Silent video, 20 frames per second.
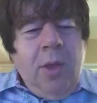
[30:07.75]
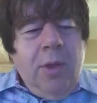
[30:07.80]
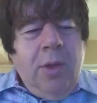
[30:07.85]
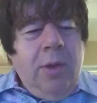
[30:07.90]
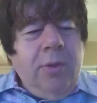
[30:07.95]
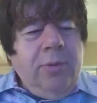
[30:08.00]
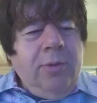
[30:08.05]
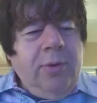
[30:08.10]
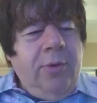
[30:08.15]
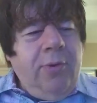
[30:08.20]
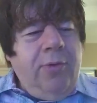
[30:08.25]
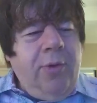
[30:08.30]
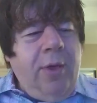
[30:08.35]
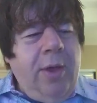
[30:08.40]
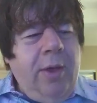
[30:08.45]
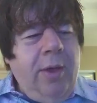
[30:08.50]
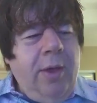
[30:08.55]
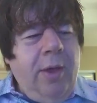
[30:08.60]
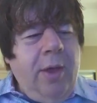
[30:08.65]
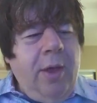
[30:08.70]
You know, I was going to
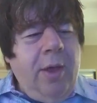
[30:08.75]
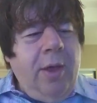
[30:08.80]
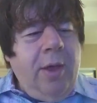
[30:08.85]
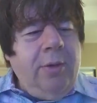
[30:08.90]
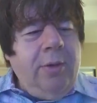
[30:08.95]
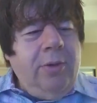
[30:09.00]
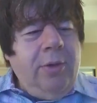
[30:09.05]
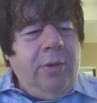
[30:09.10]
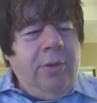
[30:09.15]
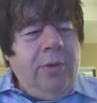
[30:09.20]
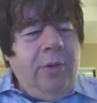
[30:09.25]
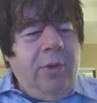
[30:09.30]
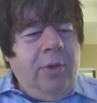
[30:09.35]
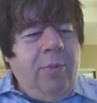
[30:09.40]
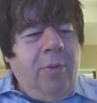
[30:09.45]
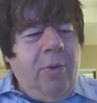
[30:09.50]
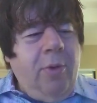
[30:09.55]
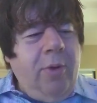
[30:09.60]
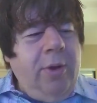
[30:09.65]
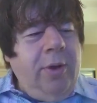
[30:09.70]
say, to
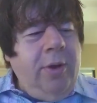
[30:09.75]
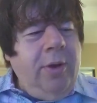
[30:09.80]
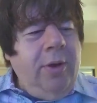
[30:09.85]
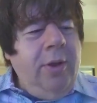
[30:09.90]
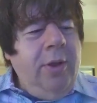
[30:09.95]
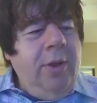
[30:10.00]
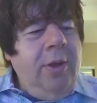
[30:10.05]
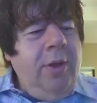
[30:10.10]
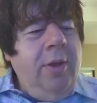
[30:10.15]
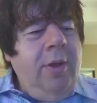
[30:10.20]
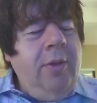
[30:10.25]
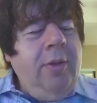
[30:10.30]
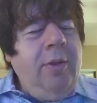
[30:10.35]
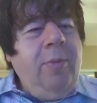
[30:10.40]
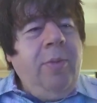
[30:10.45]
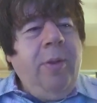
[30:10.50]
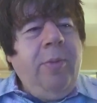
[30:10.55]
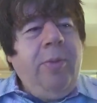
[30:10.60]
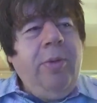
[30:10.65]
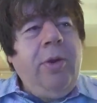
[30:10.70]
your point,
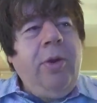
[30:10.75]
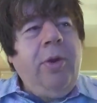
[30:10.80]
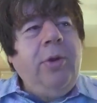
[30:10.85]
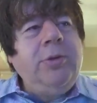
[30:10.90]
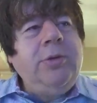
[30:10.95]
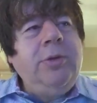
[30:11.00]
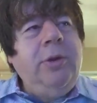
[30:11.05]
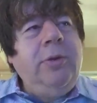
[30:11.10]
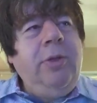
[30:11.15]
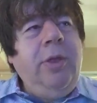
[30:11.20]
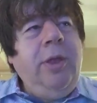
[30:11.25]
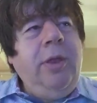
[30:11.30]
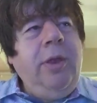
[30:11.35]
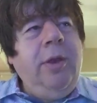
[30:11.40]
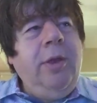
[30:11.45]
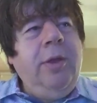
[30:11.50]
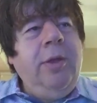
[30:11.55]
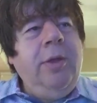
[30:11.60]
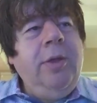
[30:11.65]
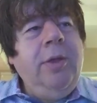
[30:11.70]
the people in
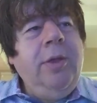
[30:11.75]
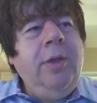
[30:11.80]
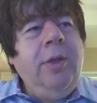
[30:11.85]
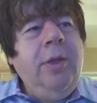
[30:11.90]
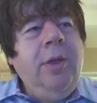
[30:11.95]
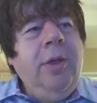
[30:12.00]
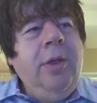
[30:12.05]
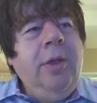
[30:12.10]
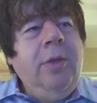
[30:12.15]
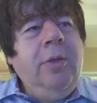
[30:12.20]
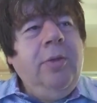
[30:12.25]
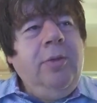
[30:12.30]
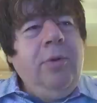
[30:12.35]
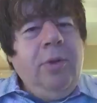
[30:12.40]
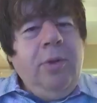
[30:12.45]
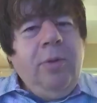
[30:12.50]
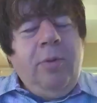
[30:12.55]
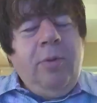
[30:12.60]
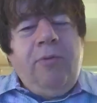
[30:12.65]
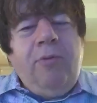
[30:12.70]
Argentina,
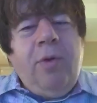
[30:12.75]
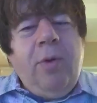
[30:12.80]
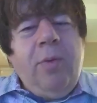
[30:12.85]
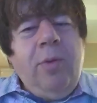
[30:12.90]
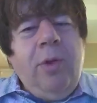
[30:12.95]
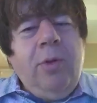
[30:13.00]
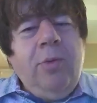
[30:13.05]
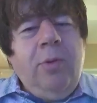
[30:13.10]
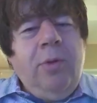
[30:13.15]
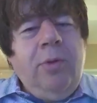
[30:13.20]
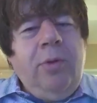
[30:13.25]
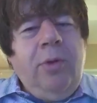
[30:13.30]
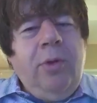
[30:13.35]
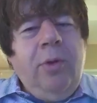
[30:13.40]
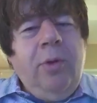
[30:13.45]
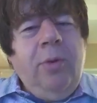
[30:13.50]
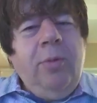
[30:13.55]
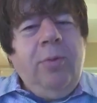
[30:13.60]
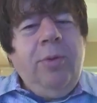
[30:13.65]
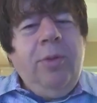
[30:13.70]
certainly before World War
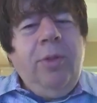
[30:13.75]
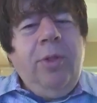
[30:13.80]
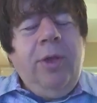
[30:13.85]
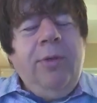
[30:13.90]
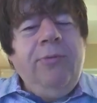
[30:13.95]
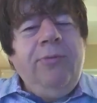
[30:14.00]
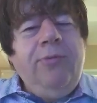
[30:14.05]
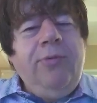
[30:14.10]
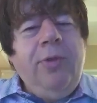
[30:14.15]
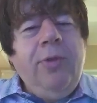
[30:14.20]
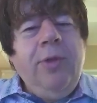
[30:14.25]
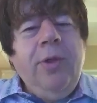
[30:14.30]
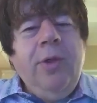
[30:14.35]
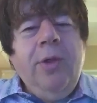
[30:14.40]
II, believed